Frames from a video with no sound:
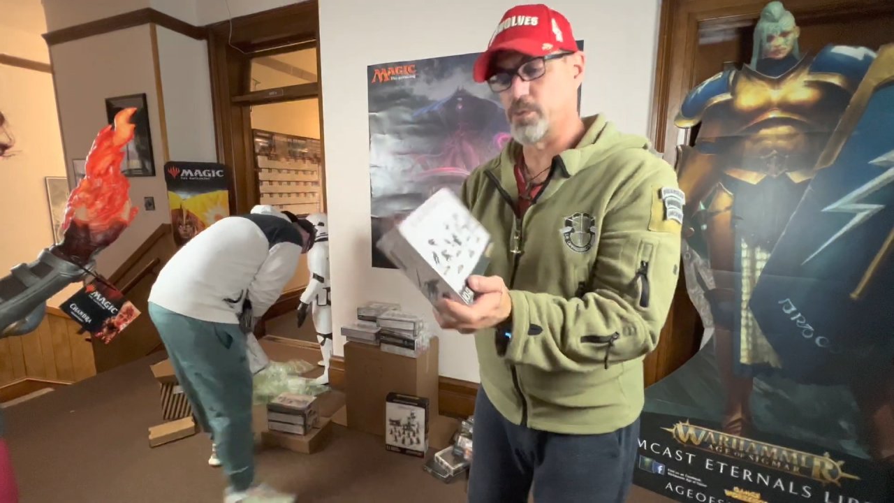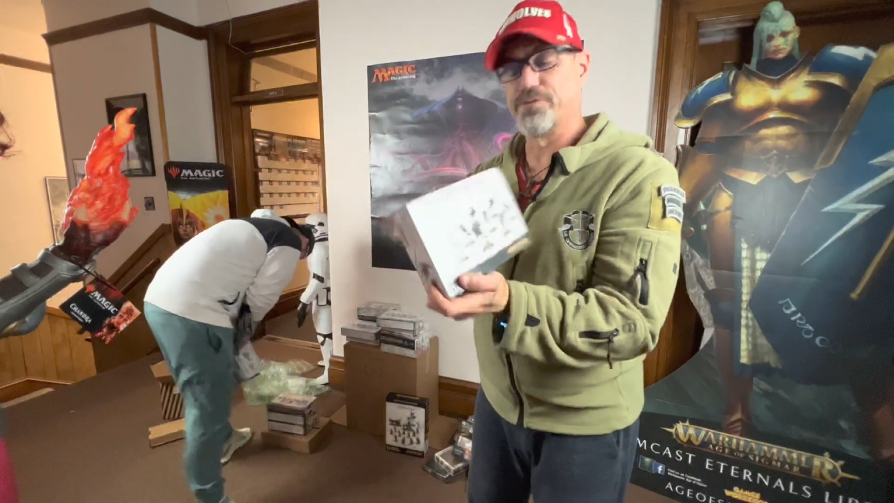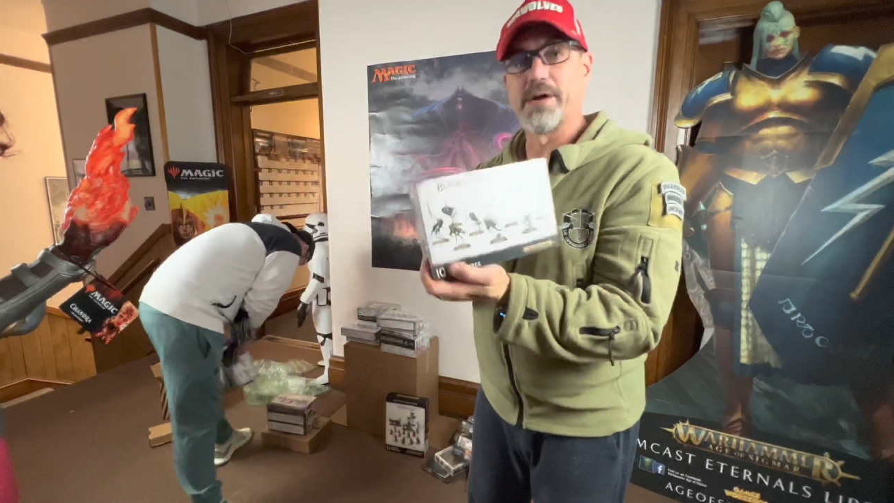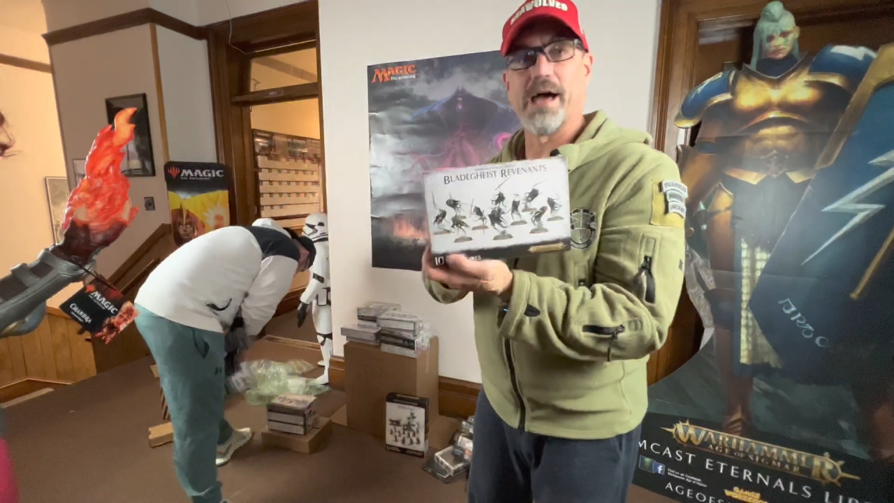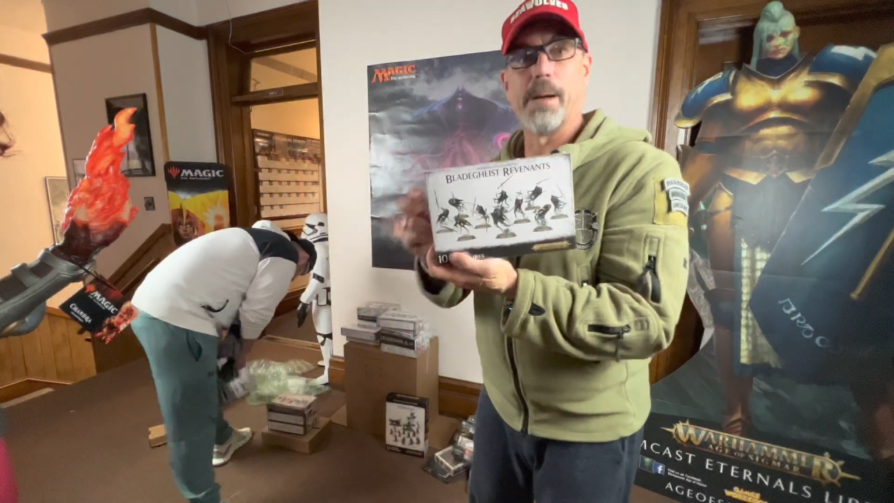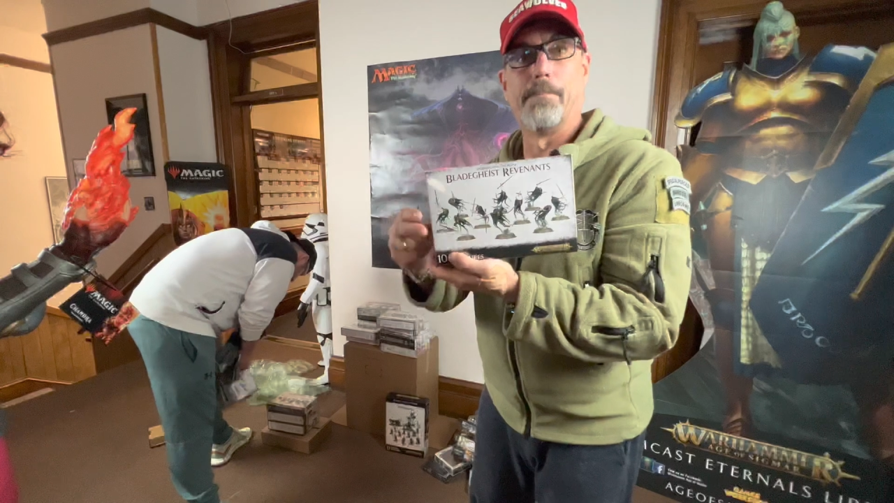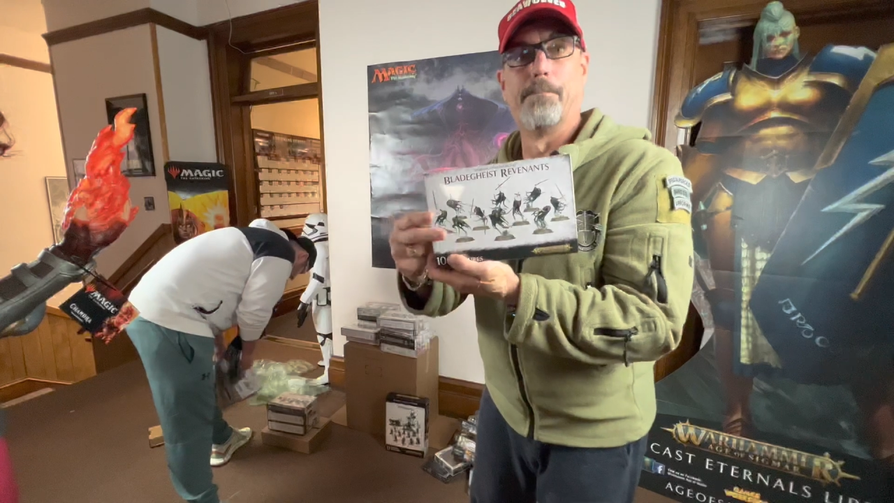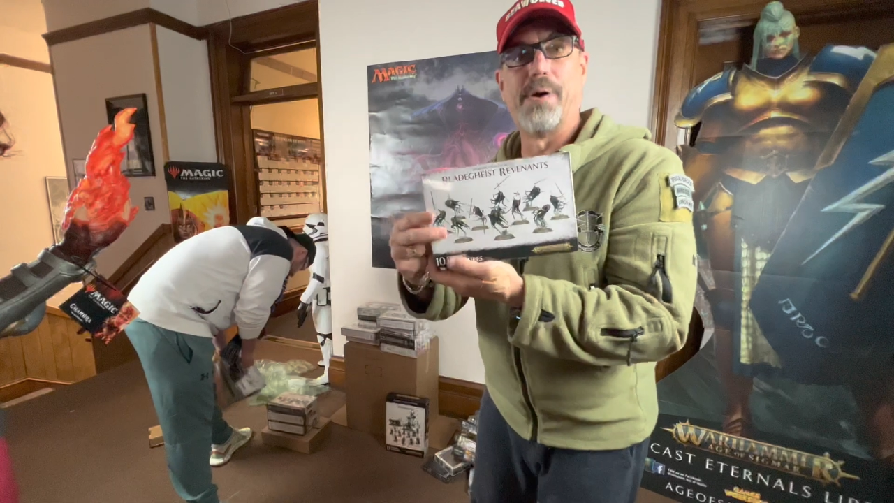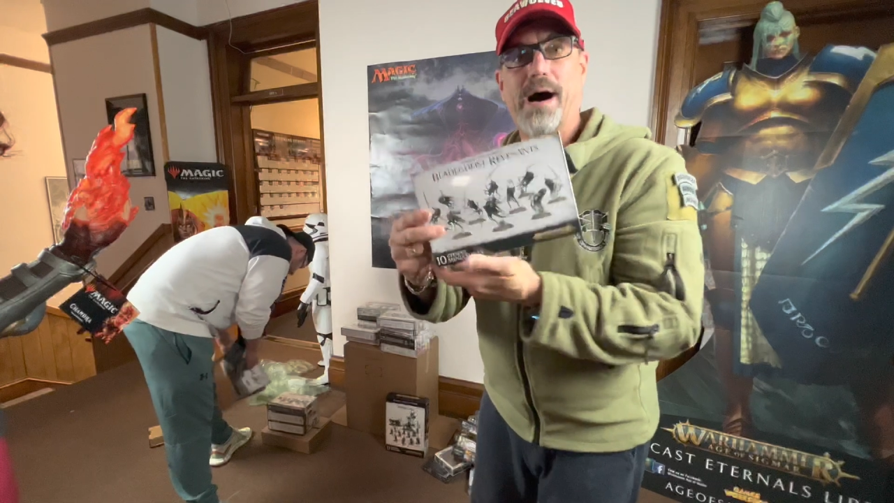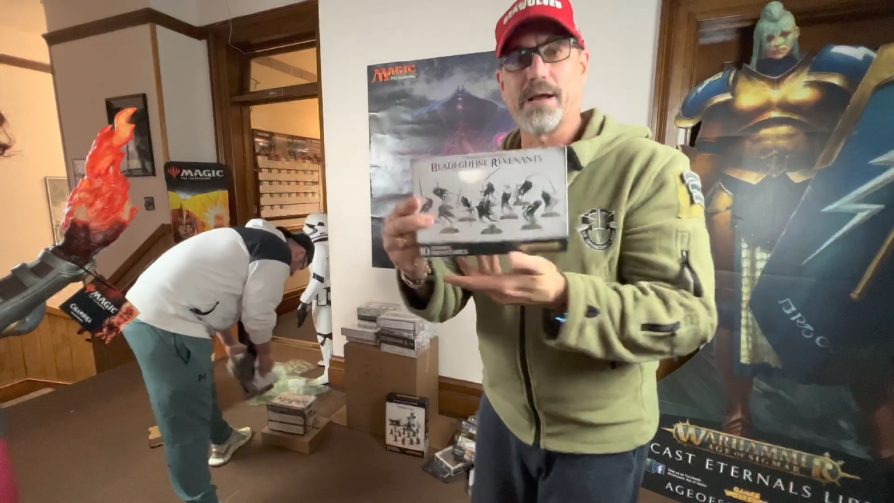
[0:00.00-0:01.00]
we've got a
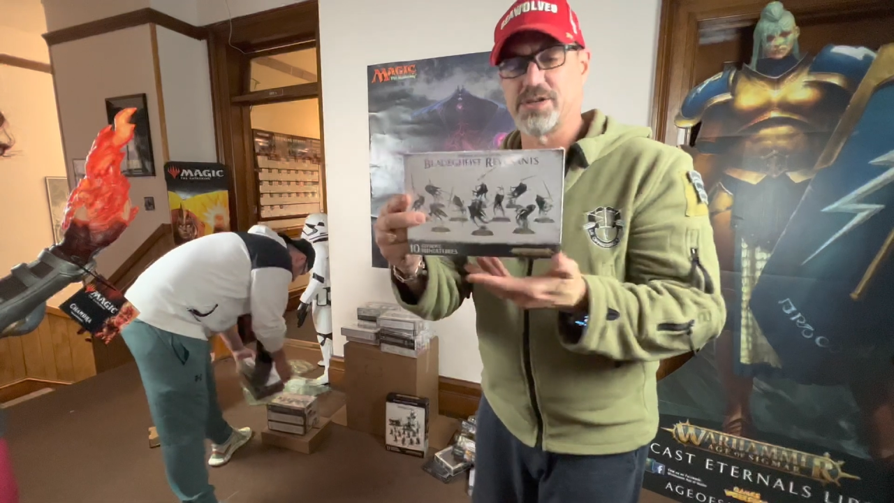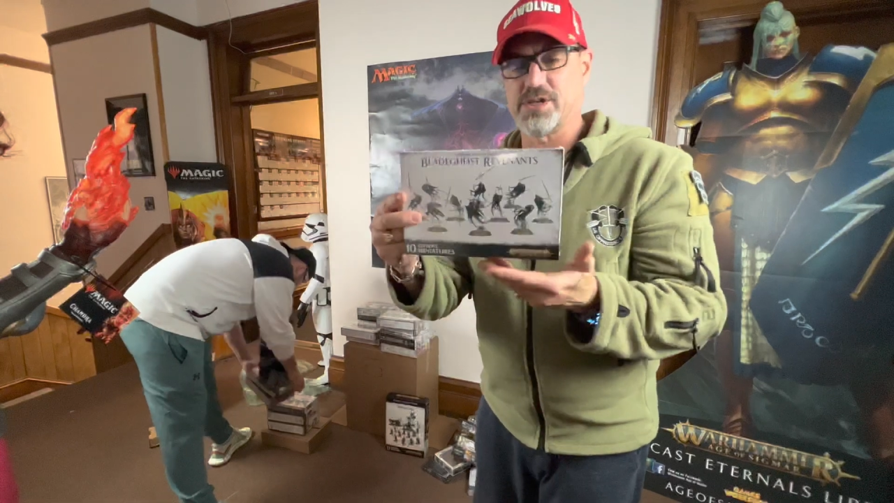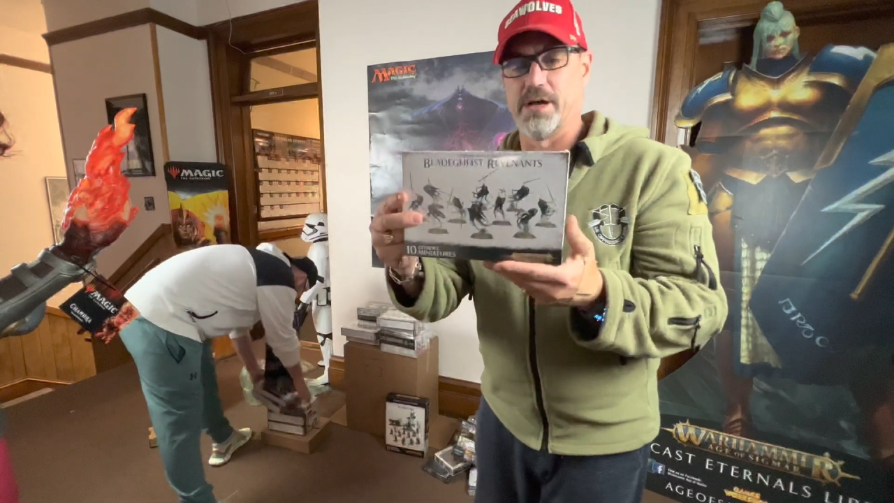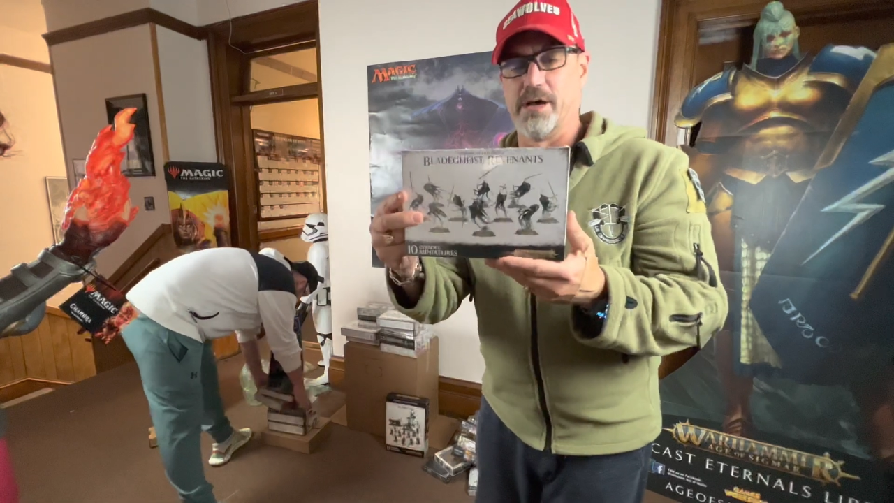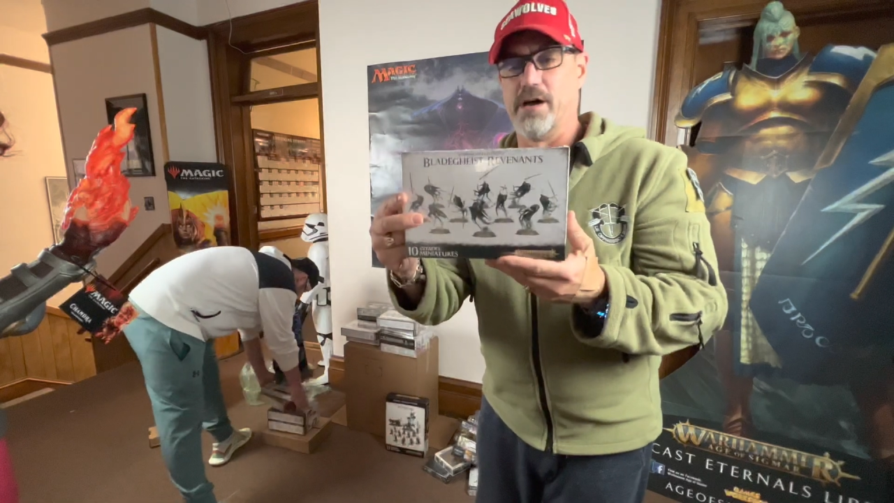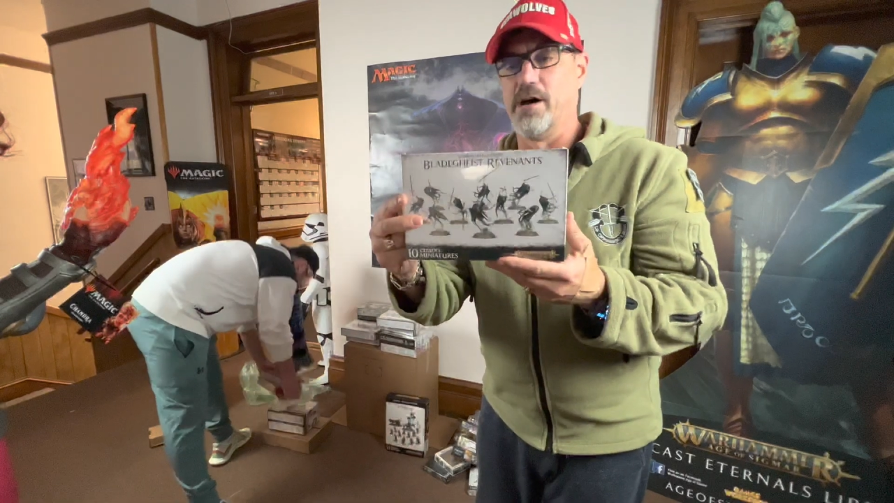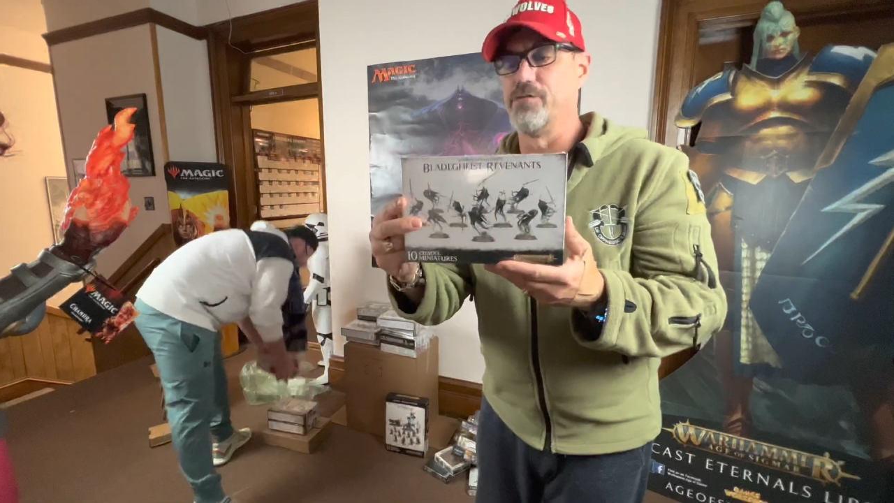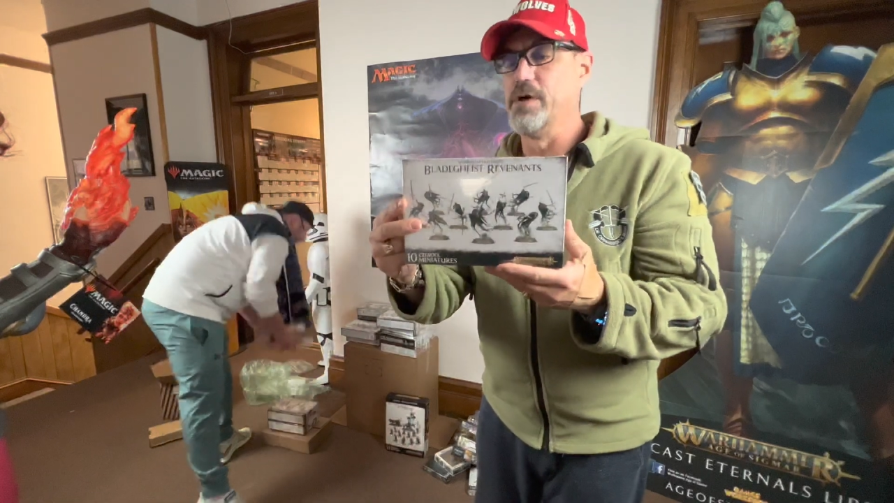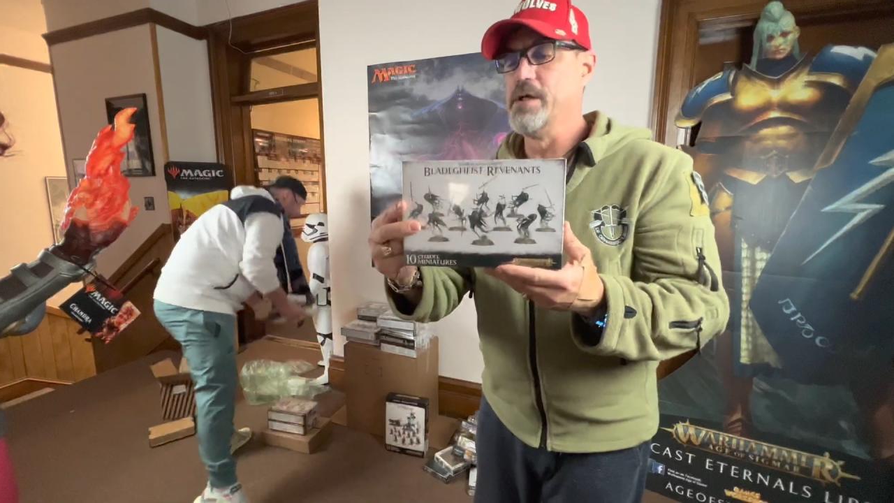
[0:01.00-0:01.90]
box of